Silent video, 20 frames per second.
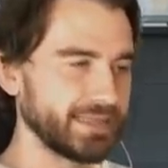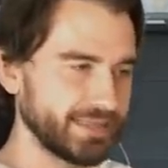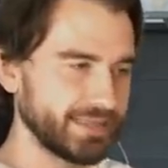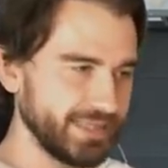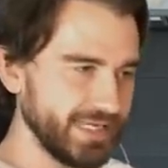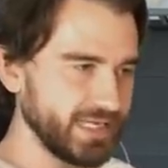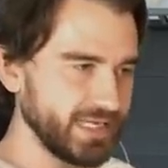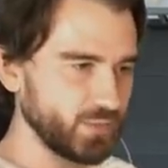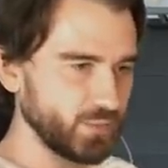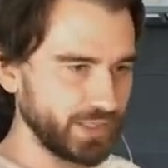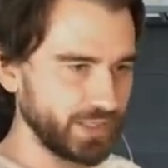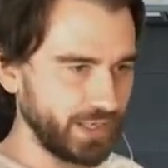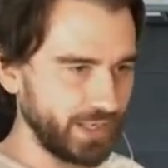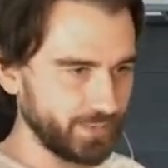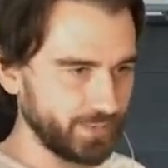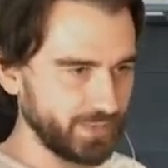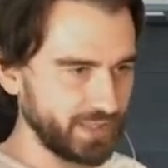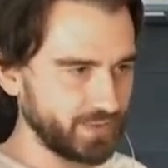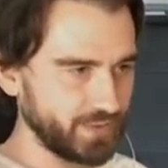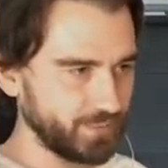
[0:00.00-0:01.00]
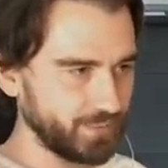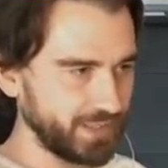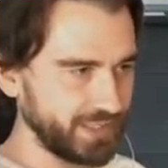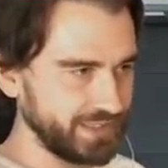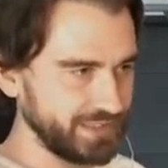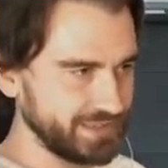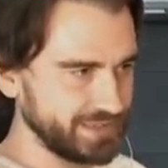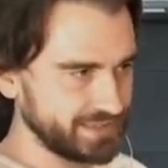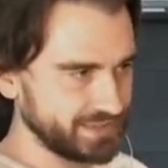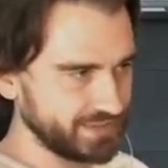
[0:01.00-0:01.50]
think we got him now, but
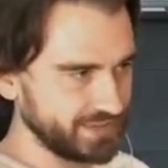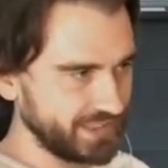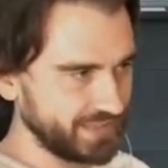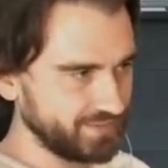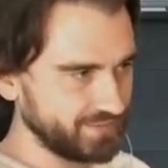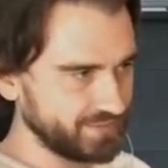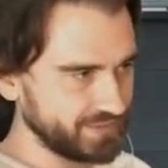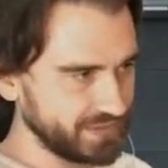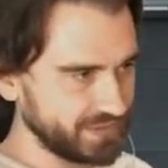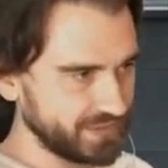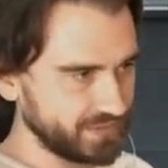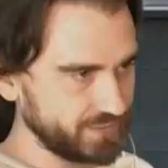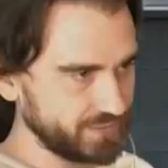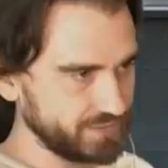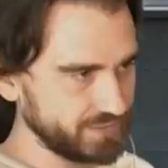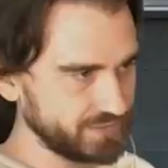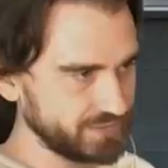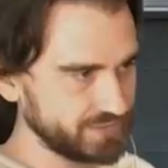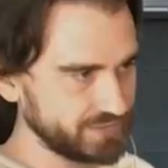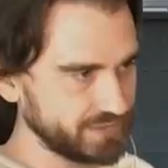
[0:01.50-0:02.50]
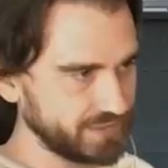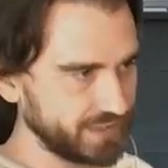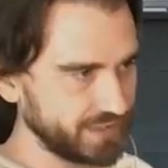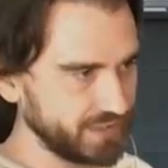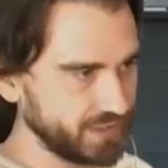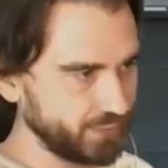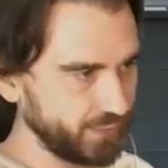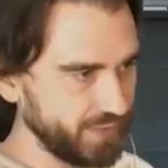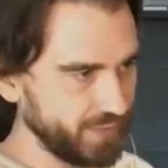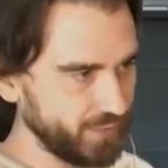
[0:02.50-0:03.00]
he could have, you know, had a
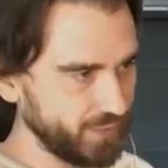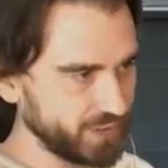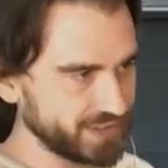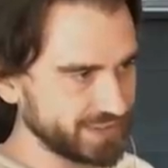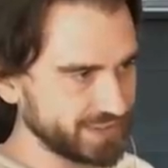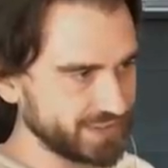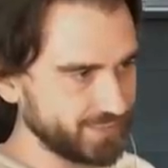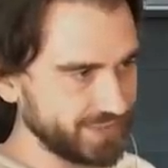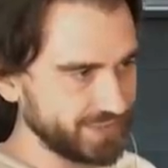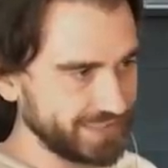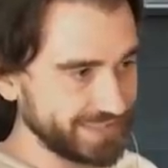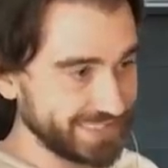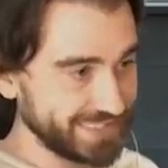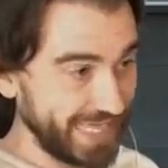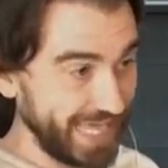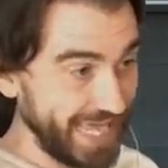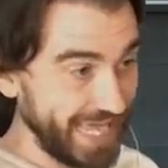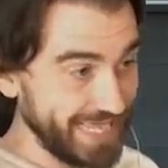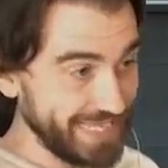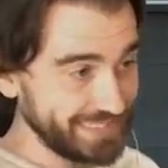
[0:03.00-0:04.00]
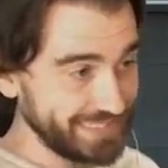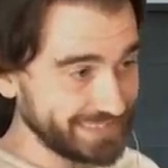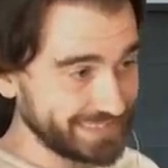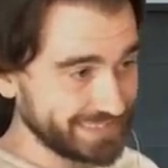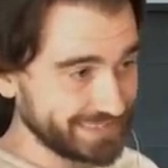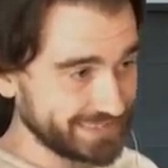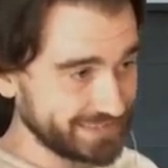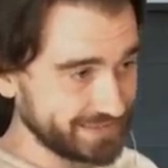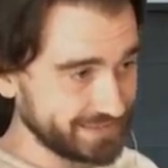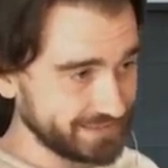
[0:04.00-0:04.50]
Grey Mart or something. It's
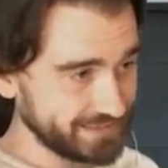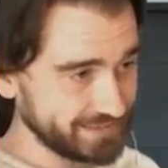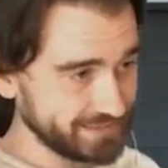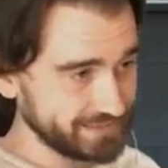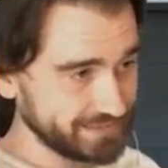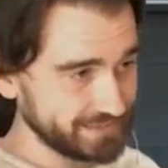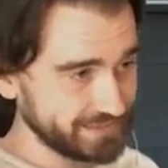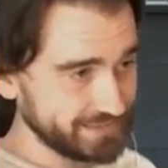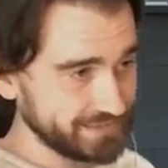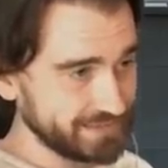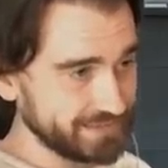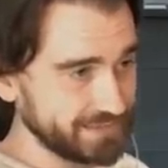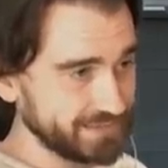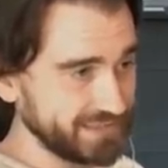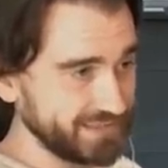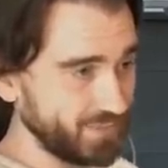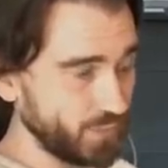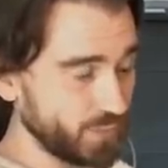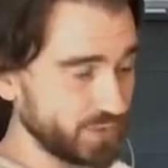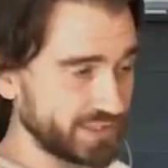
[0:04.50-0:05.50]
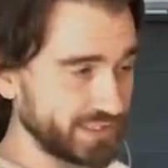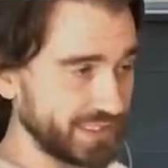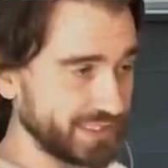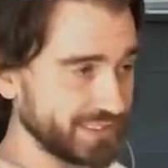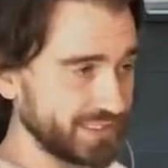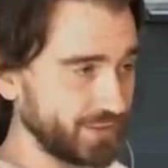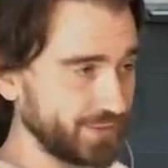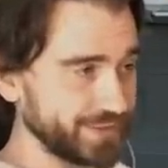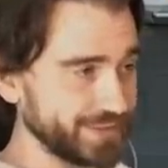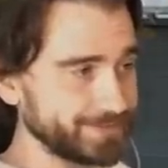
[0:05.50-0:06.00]
8 Devotion, that's
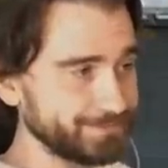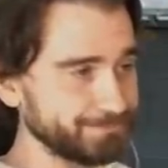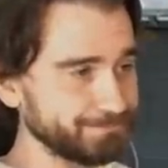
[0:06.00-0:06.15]
a lot.